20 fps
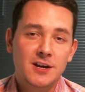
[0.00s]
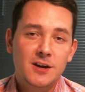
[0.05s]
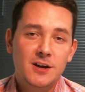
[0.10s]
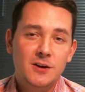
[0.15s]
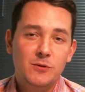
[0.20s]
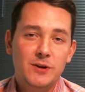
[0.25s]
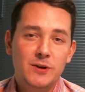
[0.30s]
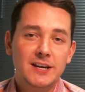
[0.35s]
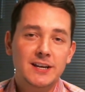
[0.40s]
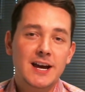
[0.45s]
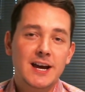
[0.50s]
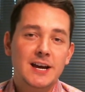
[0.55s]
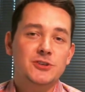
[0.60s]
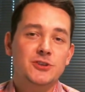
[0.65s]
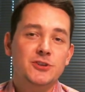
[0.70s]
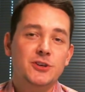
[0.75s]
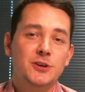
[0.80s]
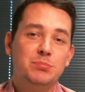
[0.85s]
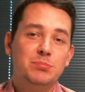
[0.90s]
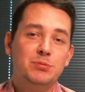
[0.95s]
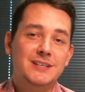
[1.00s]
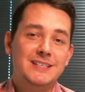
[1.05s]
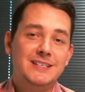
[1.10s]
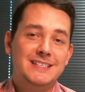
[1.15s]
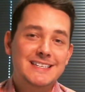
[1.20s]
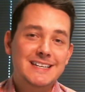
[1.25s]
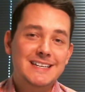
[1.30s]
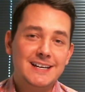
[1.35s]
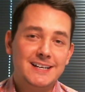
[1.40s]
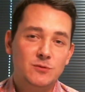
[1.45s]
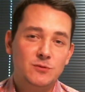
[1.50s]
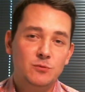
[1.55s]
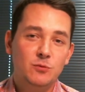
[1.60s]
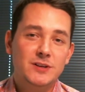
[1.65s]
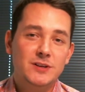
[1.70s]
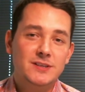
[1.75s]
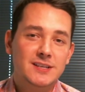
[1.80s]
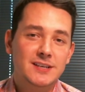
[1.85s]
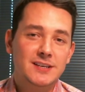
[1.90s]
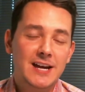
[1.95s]
we can actually predict
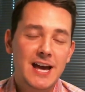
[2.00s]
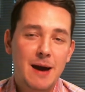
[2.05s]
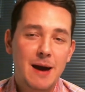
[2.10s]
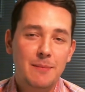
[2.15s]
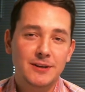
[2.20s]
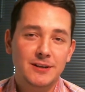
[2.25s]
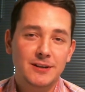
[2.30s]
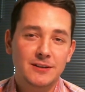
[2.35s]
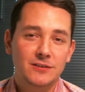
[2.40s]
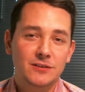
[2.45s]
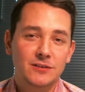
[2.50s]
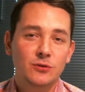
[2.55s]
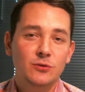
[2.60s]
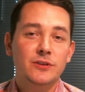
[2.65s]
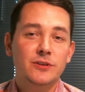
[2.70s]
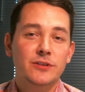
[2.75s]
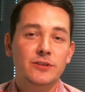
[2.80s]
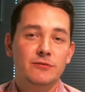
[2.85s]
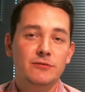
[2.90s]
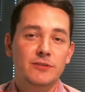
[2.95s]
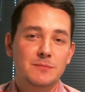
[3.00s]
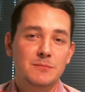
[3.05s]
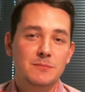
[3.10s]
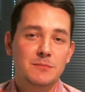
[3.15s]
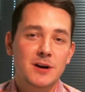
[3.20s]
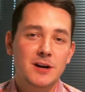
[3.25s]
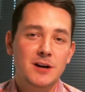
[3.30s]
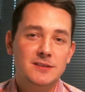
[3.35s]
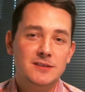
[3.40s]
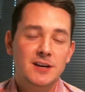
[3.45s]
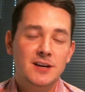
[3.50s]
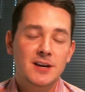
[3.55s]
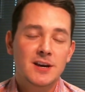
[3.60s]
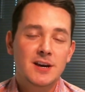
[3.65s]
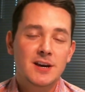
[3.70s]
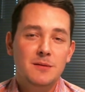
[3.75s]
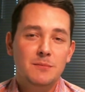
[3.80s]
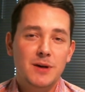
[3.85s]
what's going to happen in two to three months